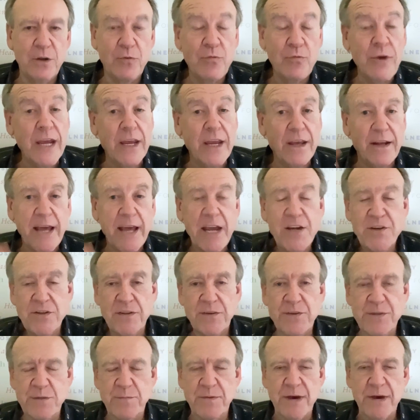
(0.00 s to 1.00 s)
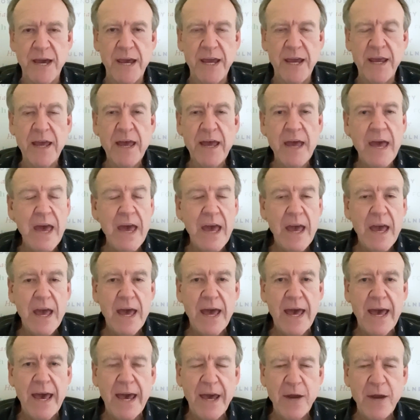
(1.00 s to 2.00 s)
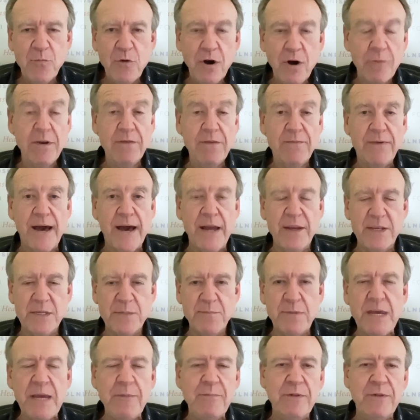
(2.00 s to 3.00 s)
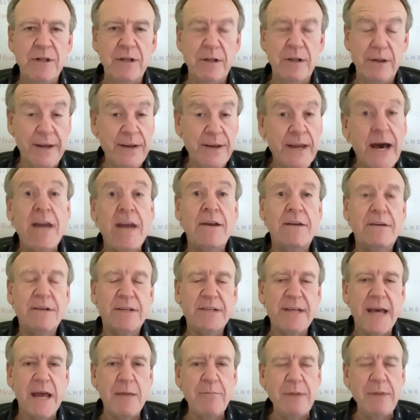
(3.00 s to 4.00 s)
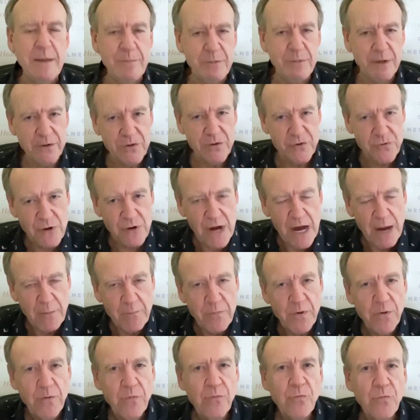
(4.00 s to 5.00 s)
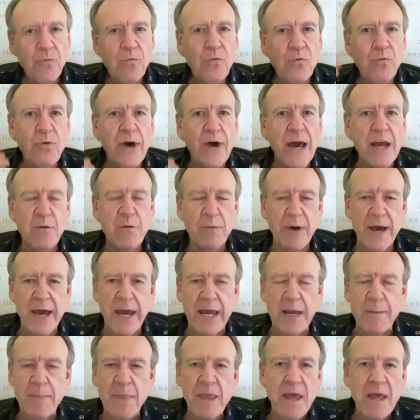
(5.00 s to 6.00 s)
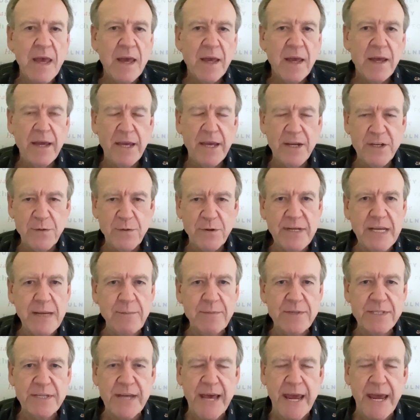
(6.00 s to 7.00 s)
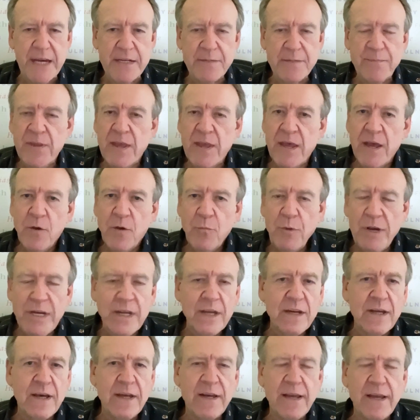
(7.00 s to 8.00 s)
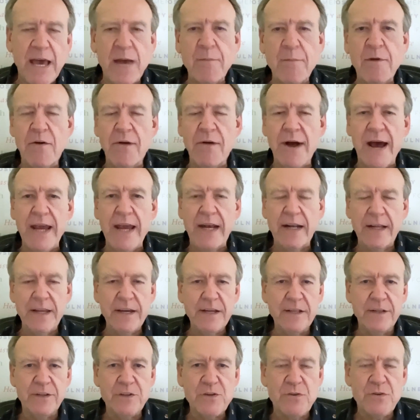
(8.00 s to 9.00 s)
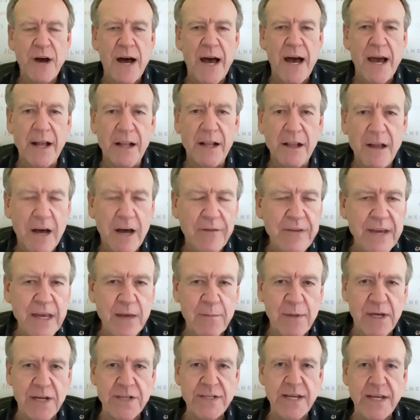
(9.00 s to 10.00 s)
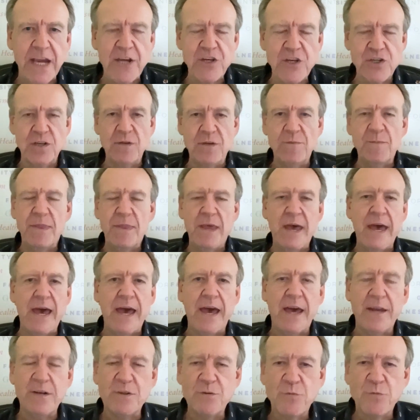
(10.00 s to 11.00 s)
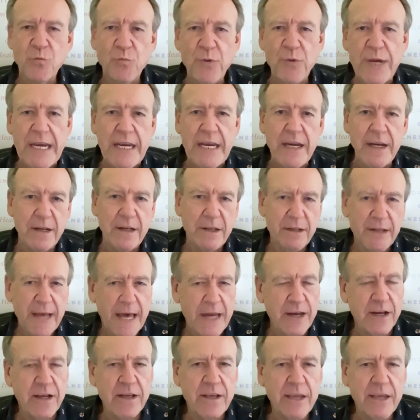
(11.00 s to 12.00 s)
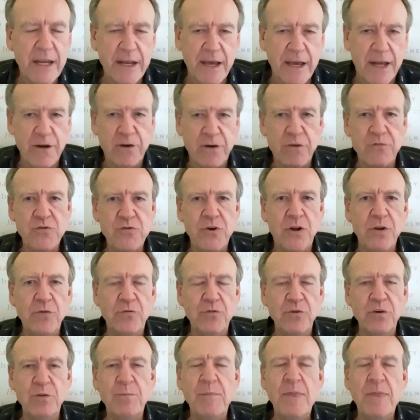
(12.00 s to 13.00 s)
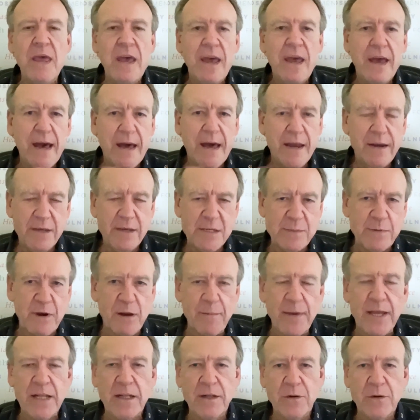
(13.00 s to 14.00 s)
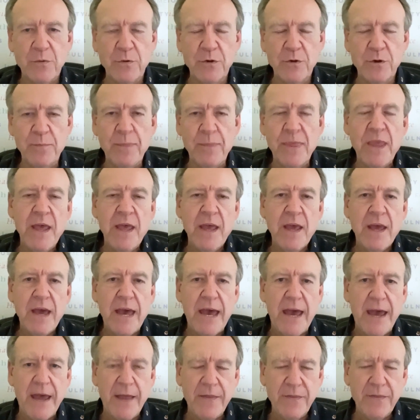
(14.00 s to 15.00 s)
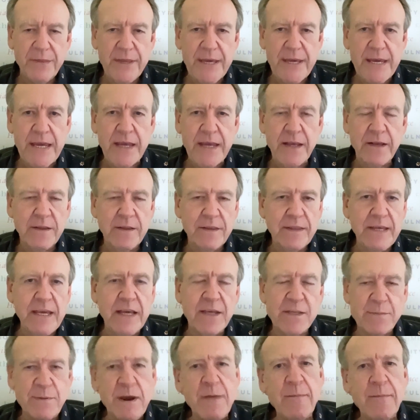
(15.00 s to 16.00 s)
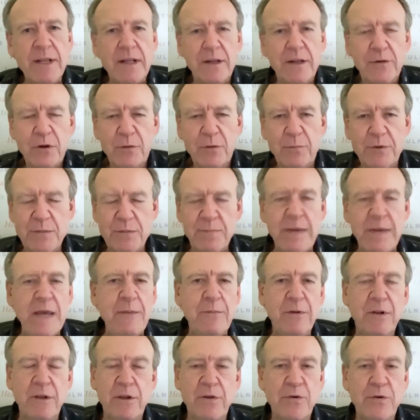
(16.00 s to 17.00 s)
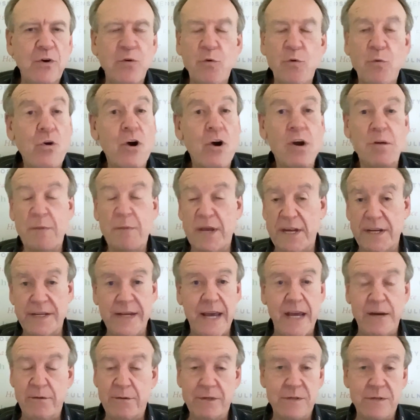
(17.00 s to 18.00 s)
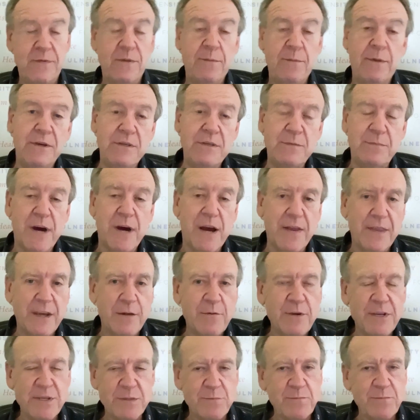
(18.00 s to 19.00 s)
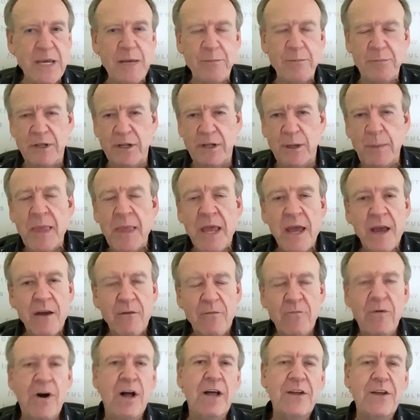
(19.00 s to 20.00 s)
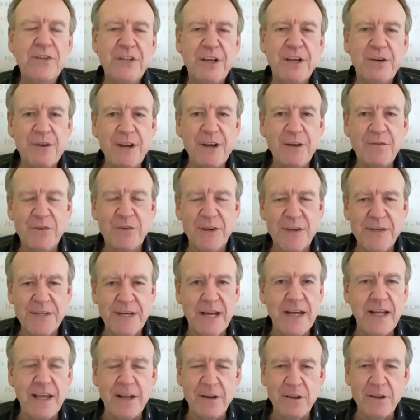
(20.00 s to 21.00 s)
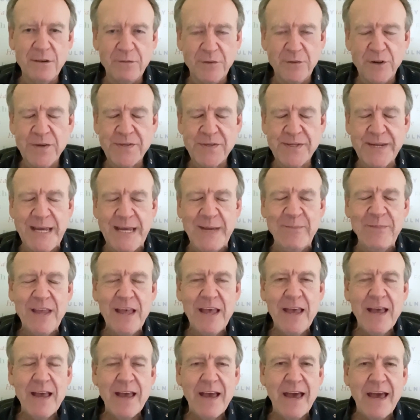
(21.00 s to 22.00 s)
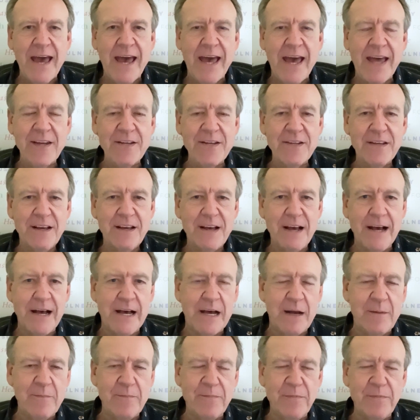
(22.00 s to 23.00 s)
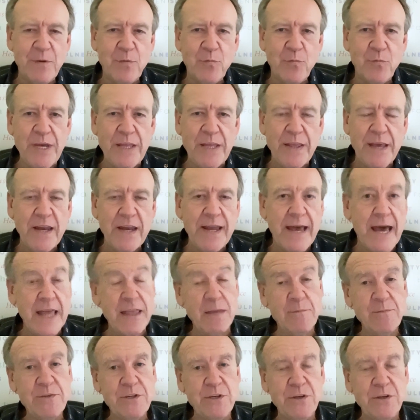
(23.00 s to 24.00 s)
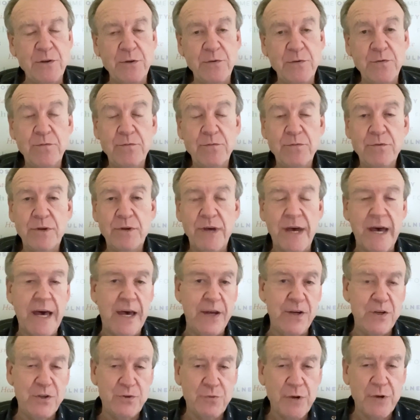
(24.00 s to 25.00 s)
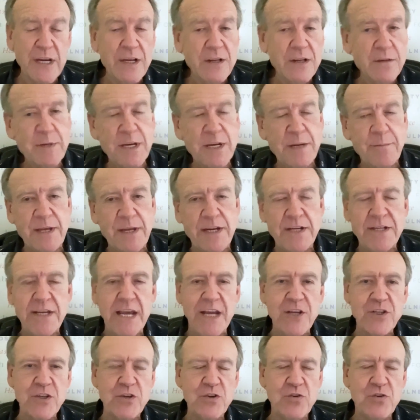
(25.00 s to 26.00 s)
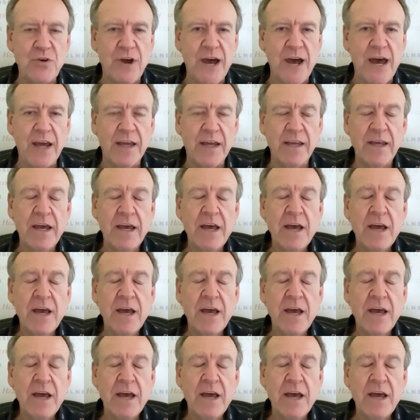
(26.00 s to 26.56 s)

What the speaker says: regulation this way. And what we find is 9 out of 10 people drop right away into a deep state. We did an MRI clinical trial of eco meditation, and we had a control group, had an experimental group, and the experimental group was people who weren't meditators for the most part. They were just people volunteering for a study at a university. And we then had them do a 22-minute meditation track,